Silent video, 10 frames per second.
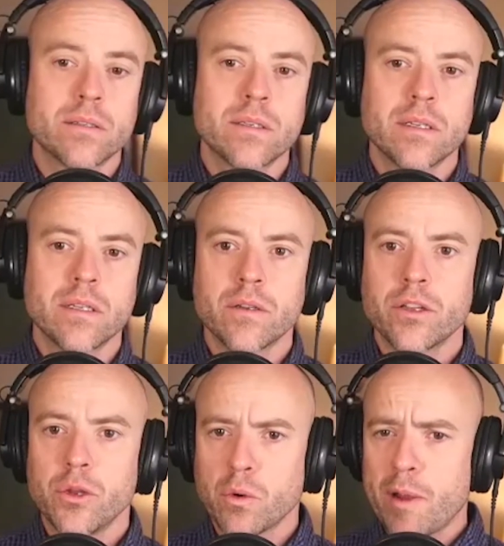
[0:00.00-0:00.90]
Um,
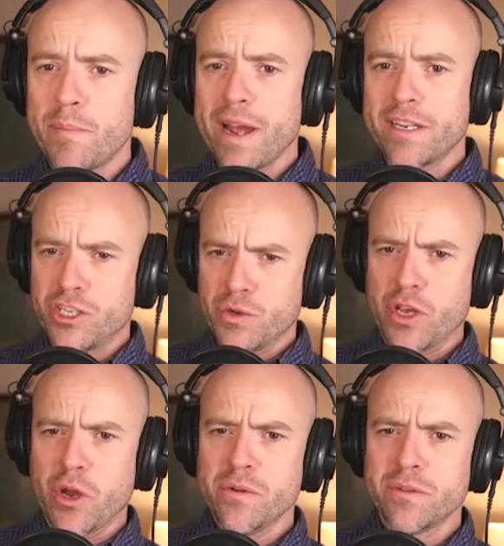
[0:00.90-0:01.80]
you were you right know, by. Did you
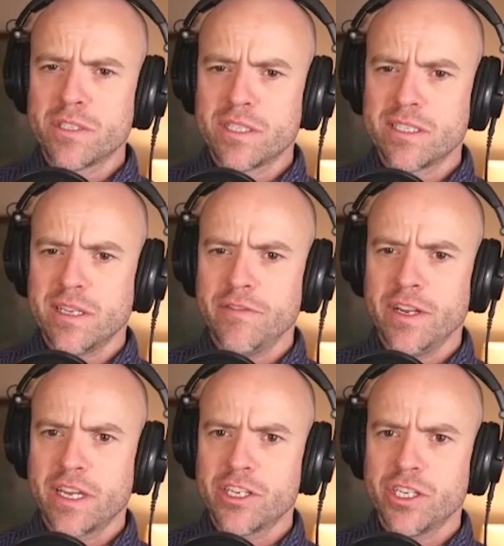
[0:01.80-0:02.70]
go to this
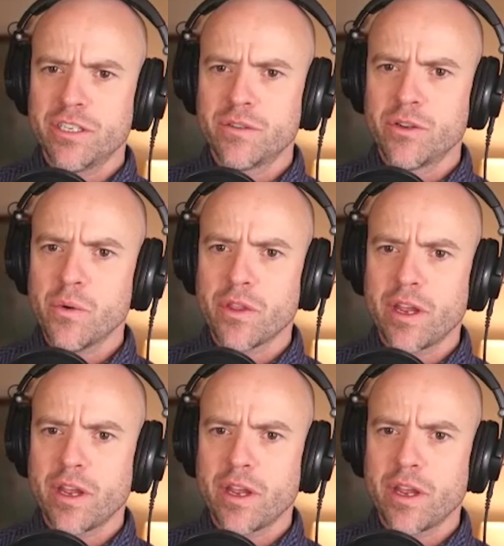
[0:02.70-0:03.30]
Infinite Kitchen? You were there.